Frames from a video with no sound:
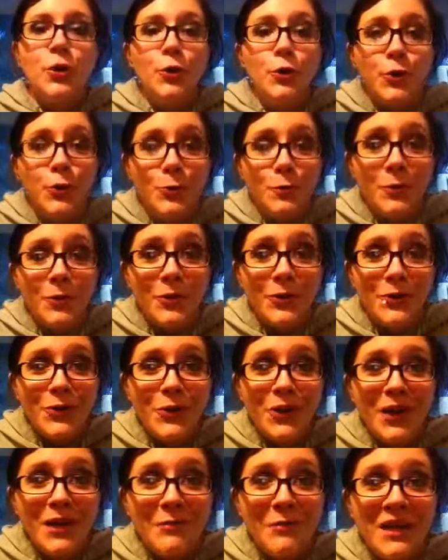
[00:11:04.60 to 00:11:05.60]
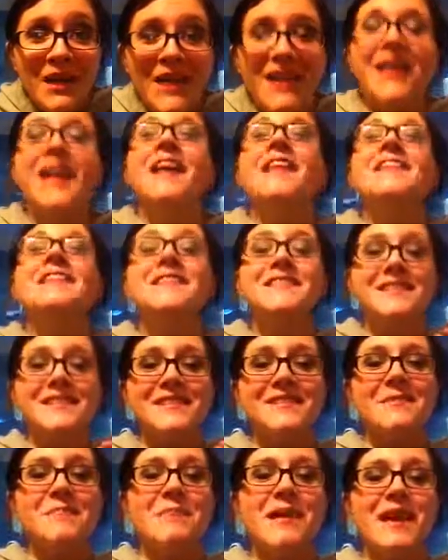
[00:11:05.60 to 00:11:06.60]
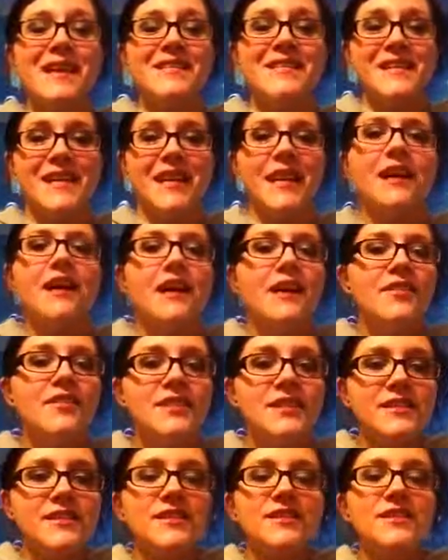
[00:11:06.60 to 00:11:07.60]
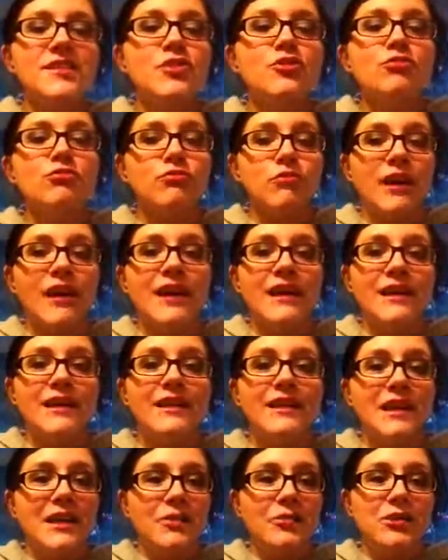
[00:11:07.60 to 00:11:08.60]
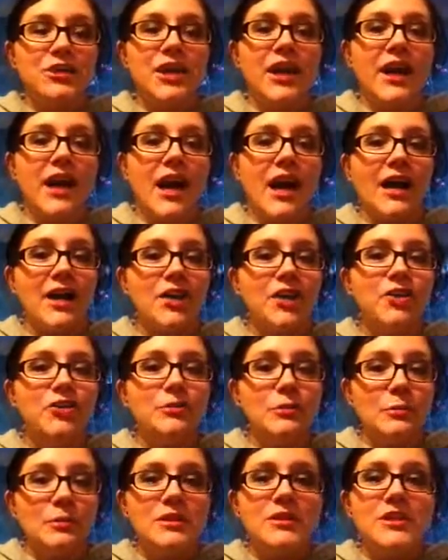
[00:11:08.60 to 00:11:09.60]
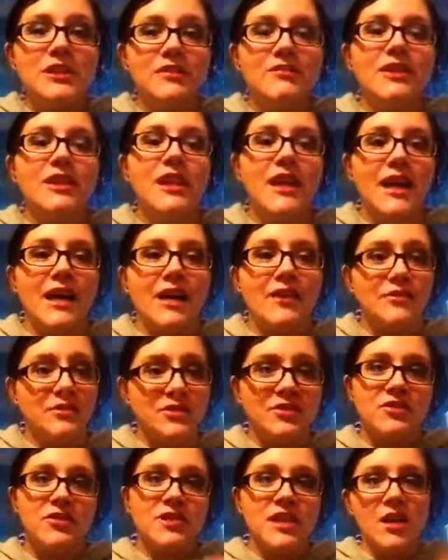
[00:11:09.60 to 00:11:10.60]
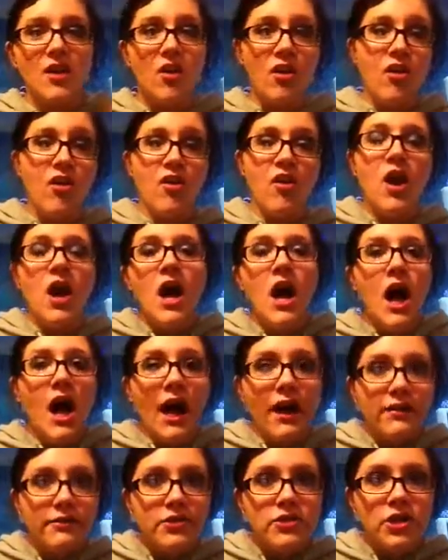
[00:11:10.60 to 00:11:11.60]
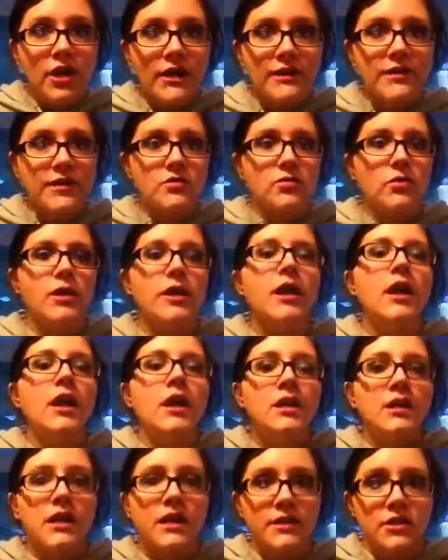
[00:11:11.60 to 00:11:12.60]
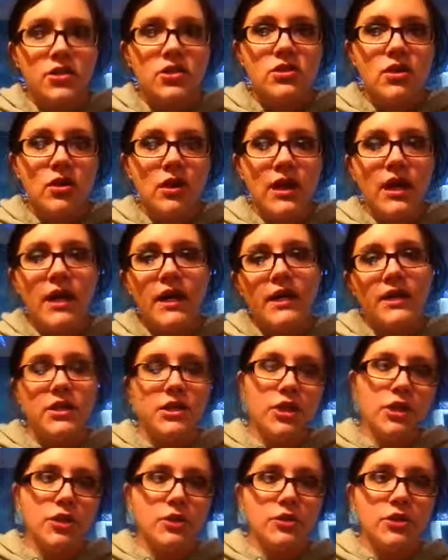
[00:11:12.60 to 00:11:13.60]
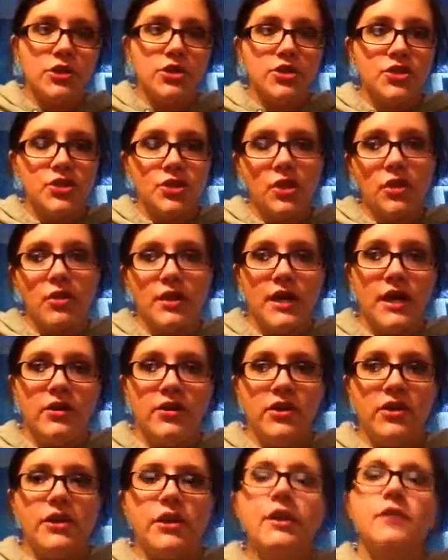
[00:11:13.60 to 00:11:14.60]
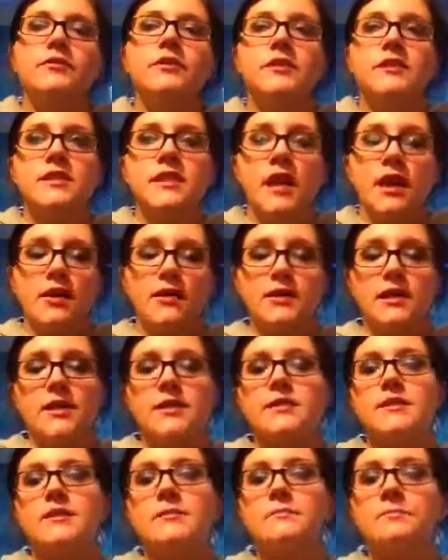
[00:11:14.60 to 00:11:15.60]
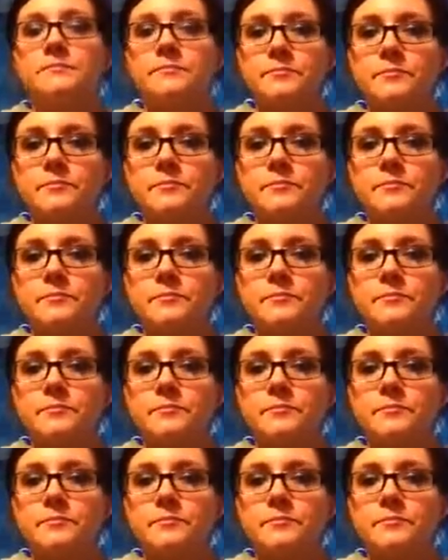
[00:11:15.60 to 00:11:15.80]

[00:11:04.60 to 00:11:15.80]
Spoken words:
Super creamy. This is amazing. This is a great e-liquid. Like, I couldn't believe it. Like, I was just like, oh, I haven't tried this one. Let's go ahead and, you know, just throw it down in there. Let's see how it tastes.